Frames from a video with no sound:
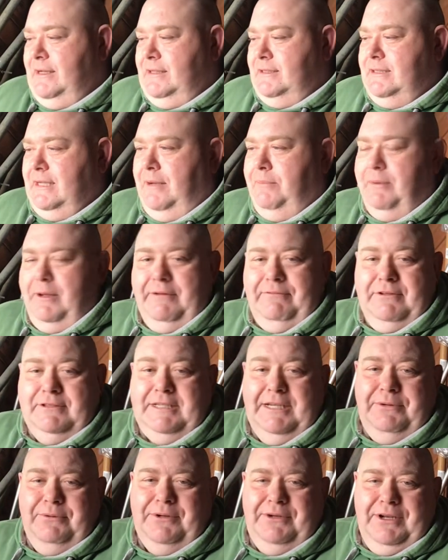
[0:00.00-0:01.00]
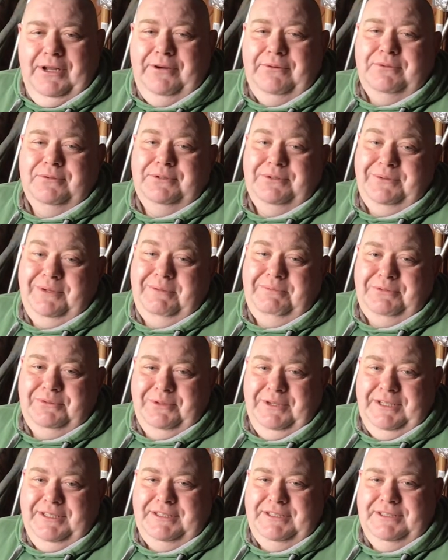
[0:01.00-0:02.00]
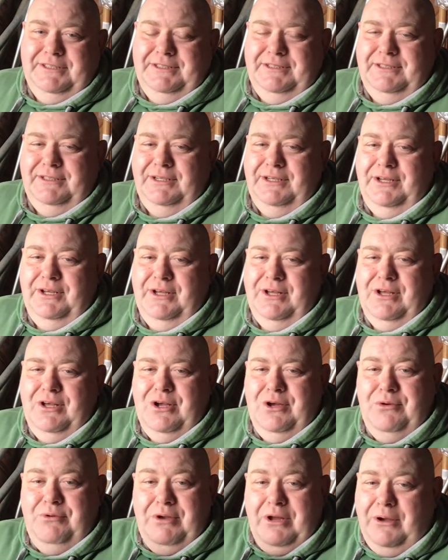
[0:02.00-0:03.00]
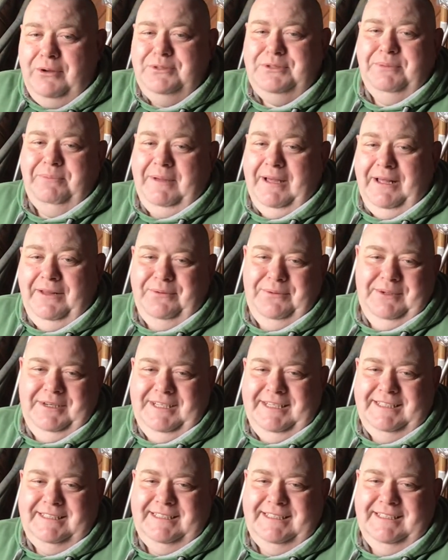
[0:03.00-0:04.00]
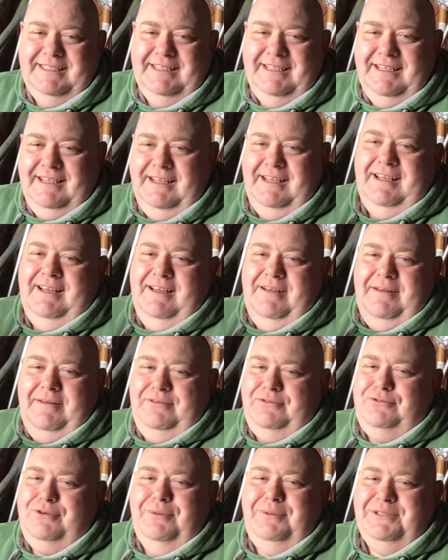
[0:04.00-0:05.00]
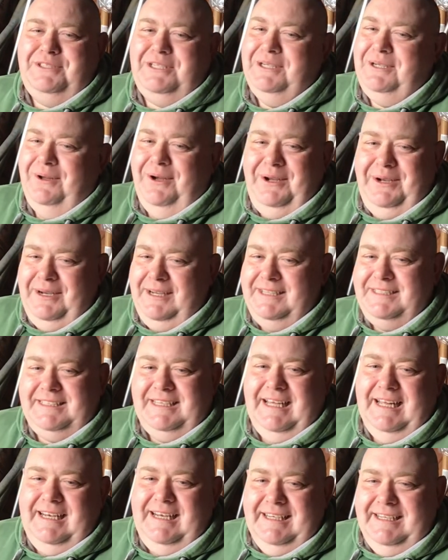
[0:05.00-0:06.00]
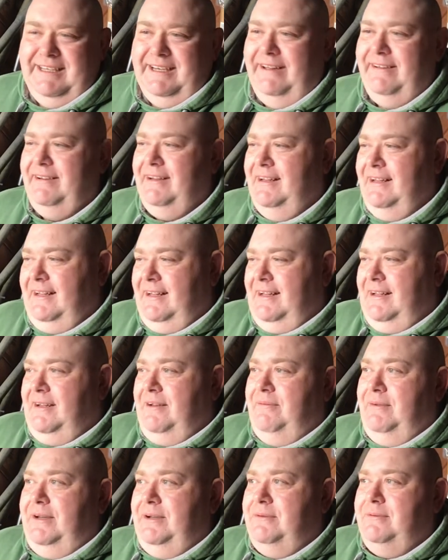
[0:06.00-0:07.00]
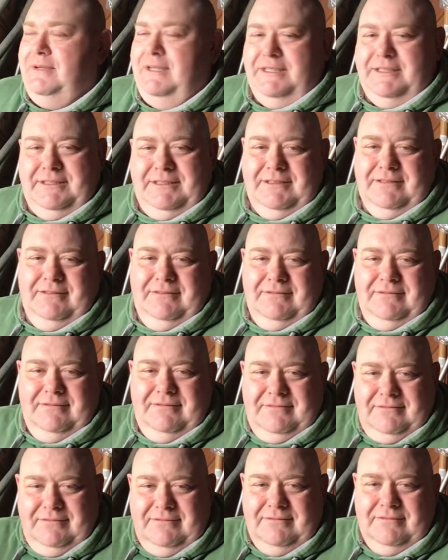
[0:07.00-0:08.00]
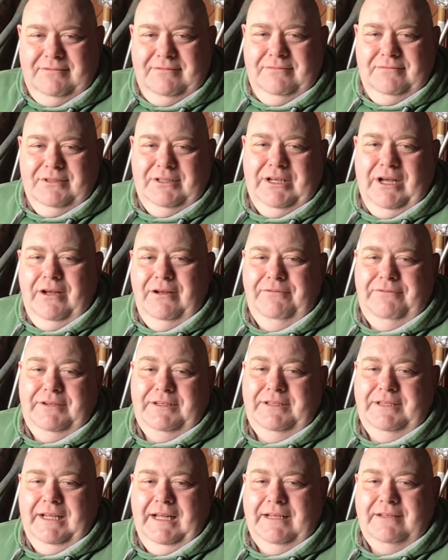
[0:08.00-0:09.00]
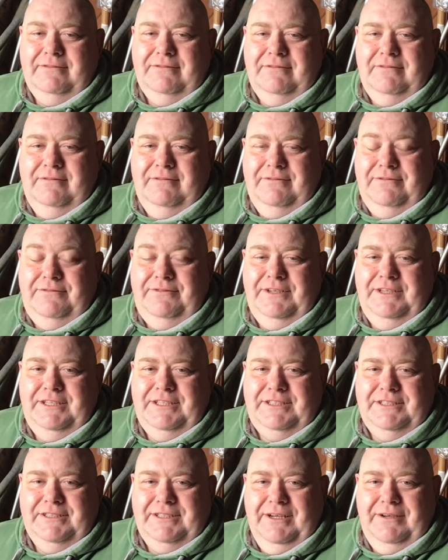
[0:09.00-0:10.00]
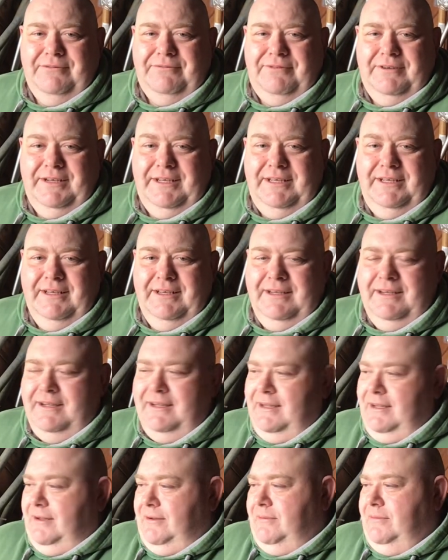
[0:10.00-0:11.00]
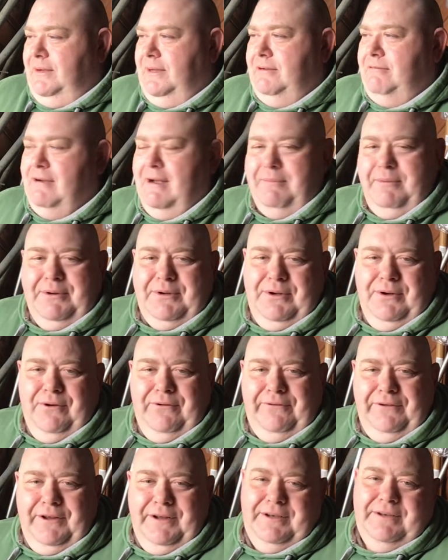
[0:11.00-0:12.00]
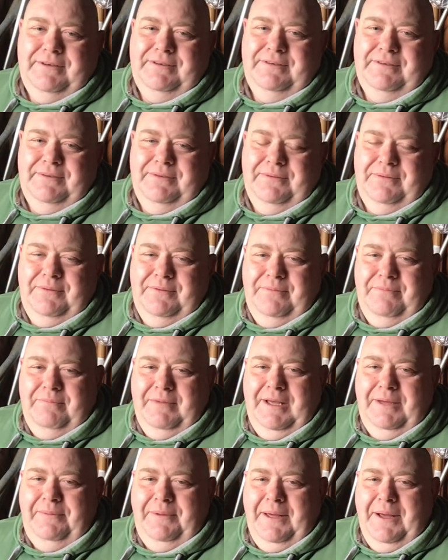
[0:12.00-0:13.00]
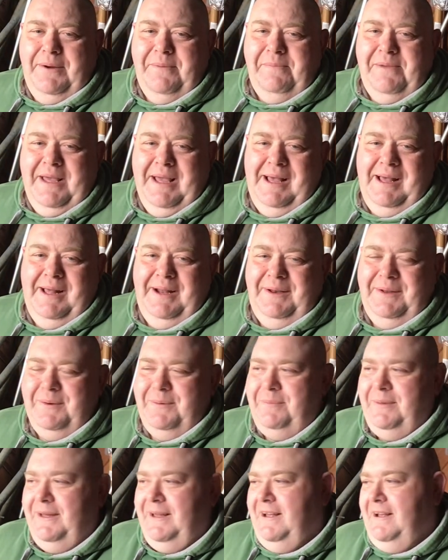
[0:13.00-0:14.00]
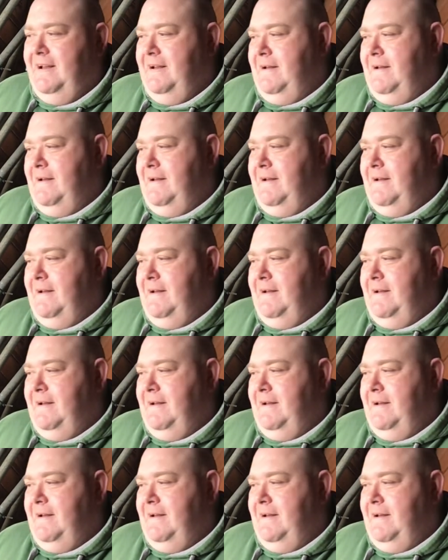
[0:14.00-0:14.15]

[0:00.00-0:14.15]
But if there's anyone local to Ipswich who knows about all this, drop us a line and let's get, when all this COVID and that finishes, hopefully, we'll grab a coffee and maybe help me out a little bit.